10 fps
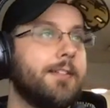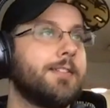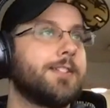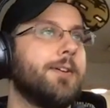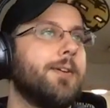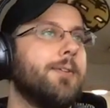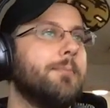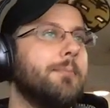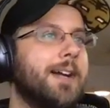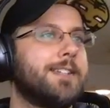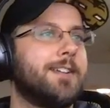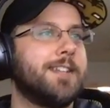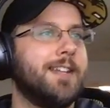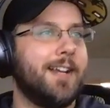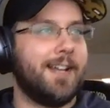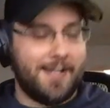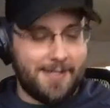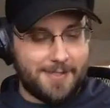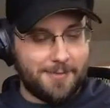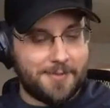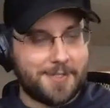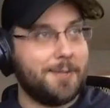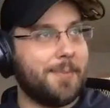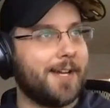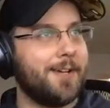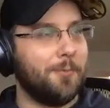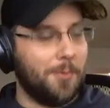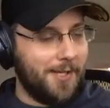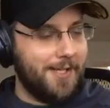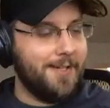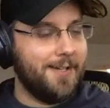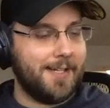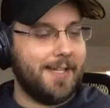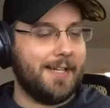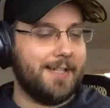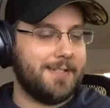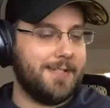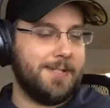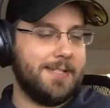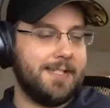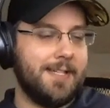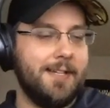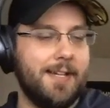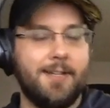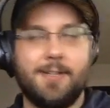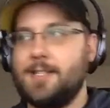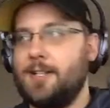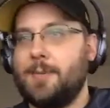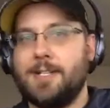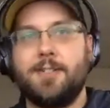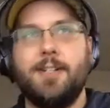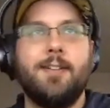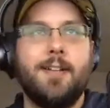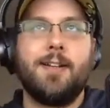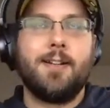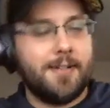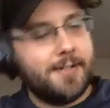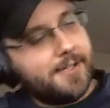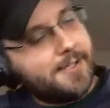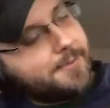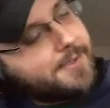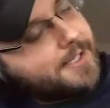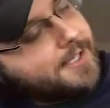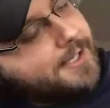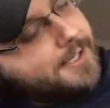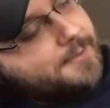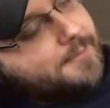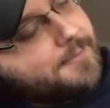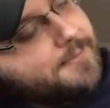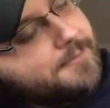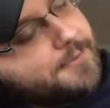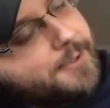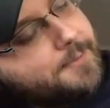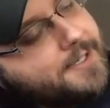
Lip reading: So mine starts at 99, so we'll start it back at 1 again, so you can see, and you can see on my screen, when I am swiping